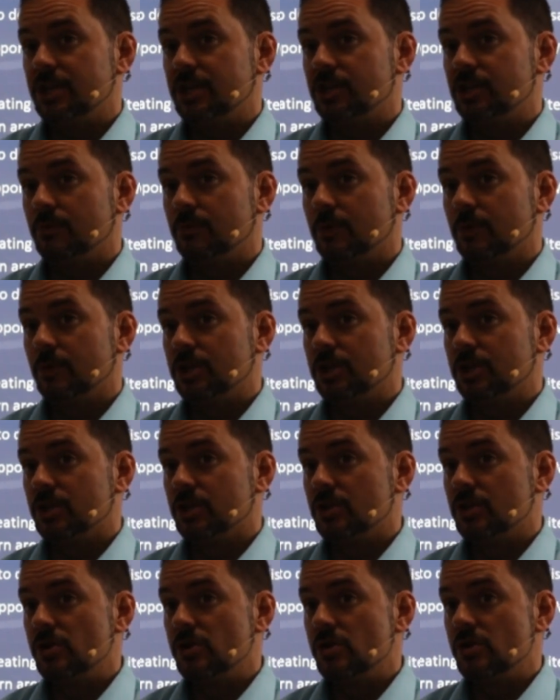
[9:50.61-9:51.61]
which is
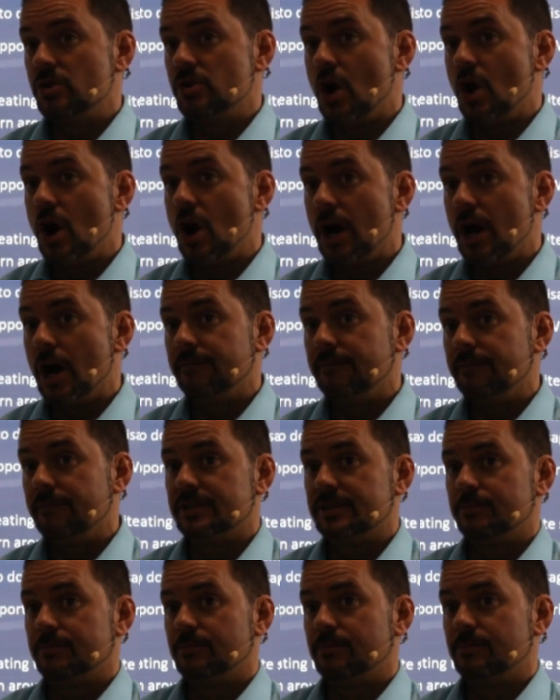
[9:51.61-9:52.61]
not
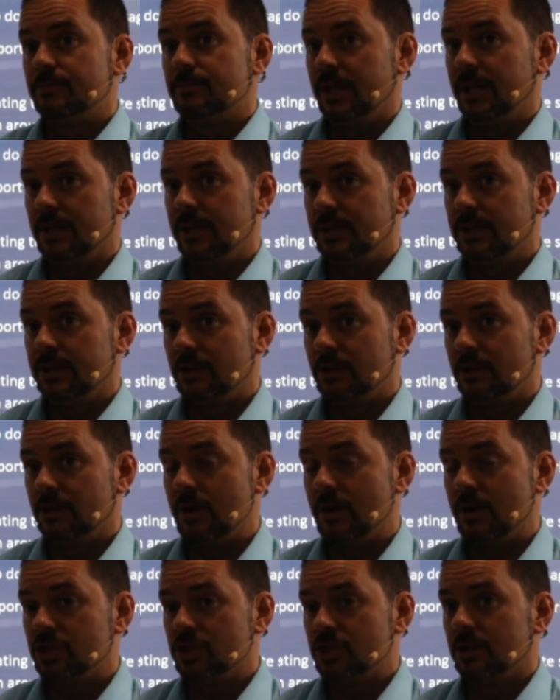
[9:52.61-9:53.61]
visible in the
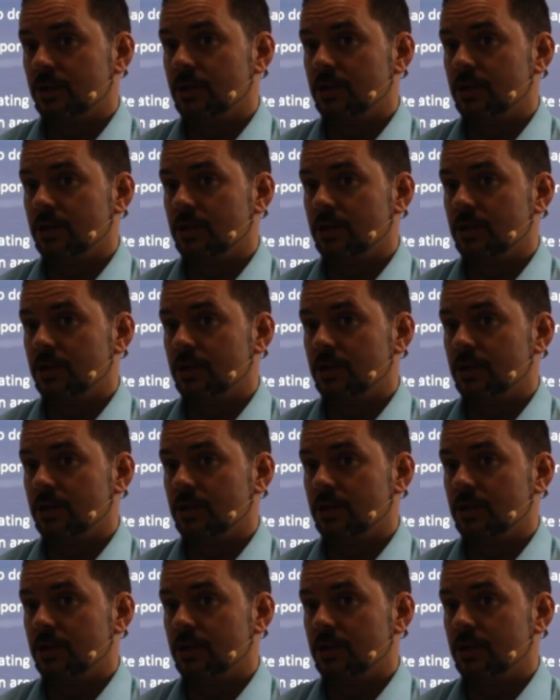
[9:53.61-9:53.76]
question.